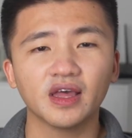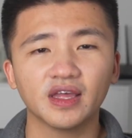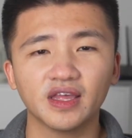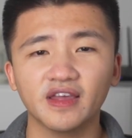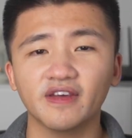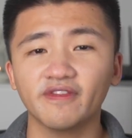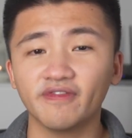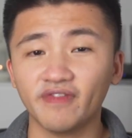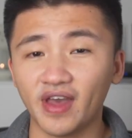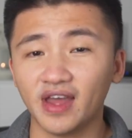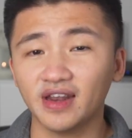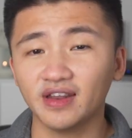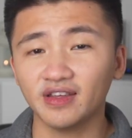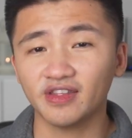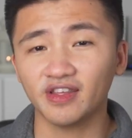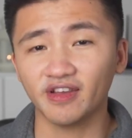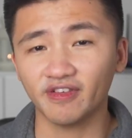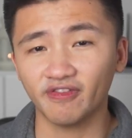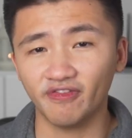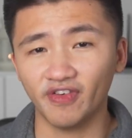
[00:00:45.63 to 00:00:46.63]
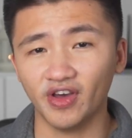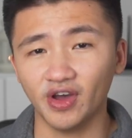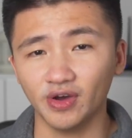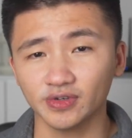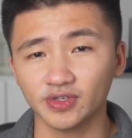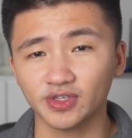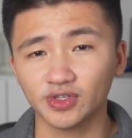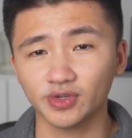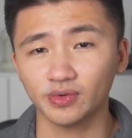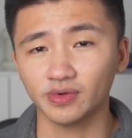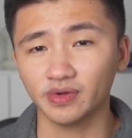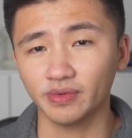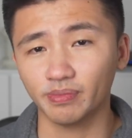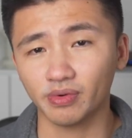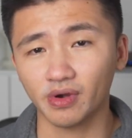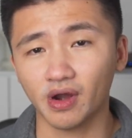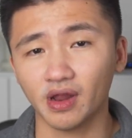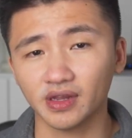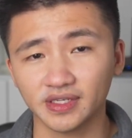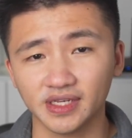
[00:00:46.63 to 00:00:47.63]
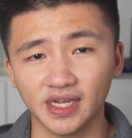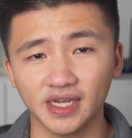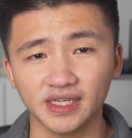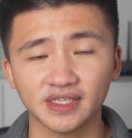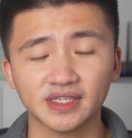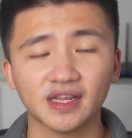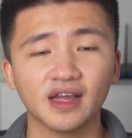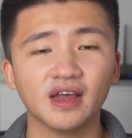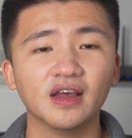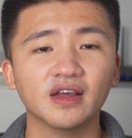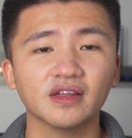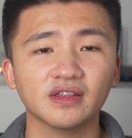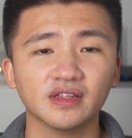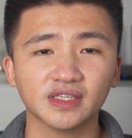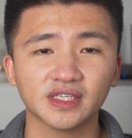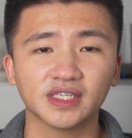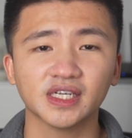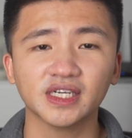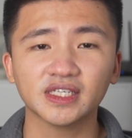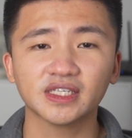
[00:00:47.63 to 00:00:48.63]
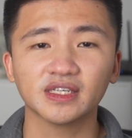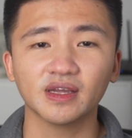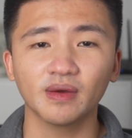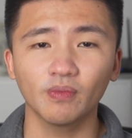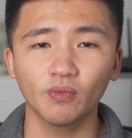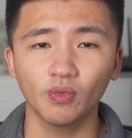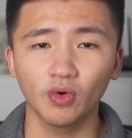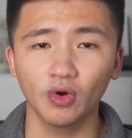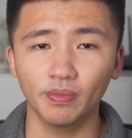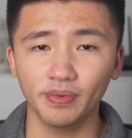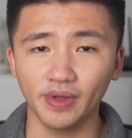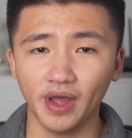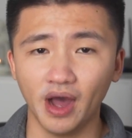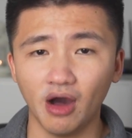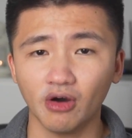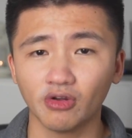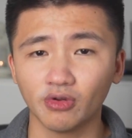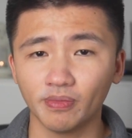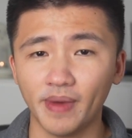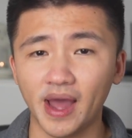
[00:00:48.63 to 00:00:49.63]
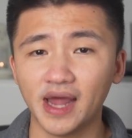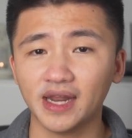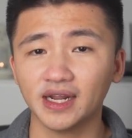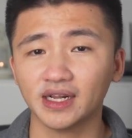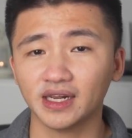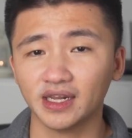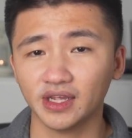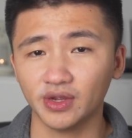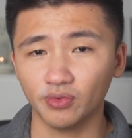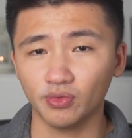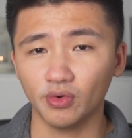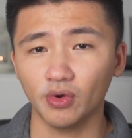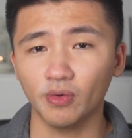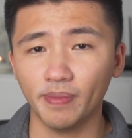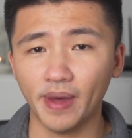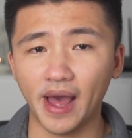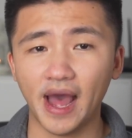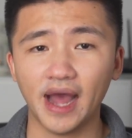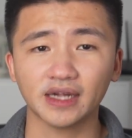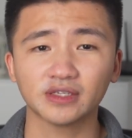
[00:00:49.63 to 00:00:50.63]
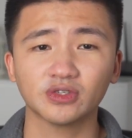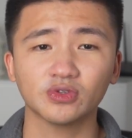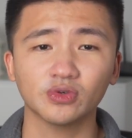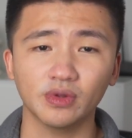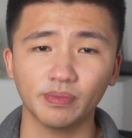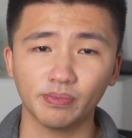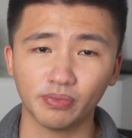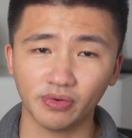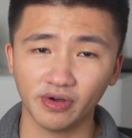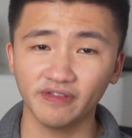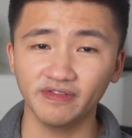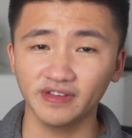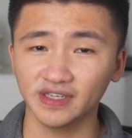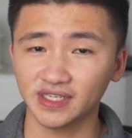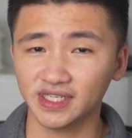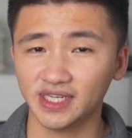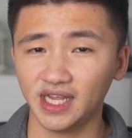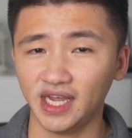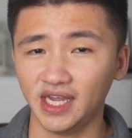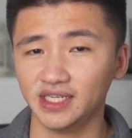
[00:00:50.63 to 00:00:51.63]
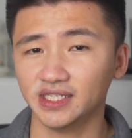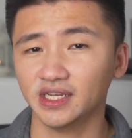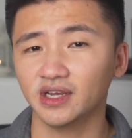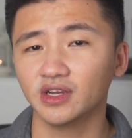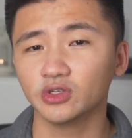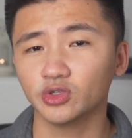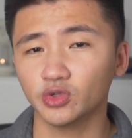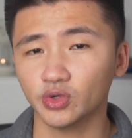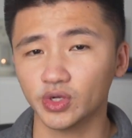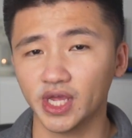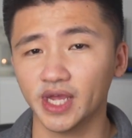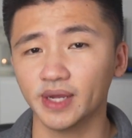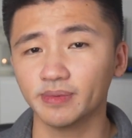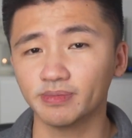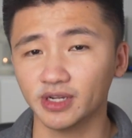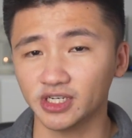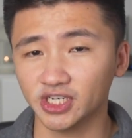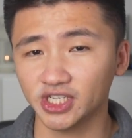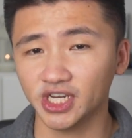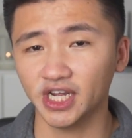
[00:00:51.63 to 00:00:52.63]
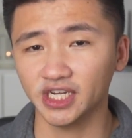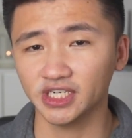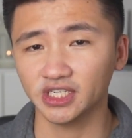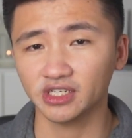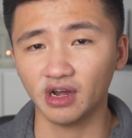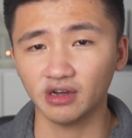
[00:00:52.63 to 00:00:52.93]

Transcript: If anything fails during the process, the system will be automatically rolled back to the previous state to keep the change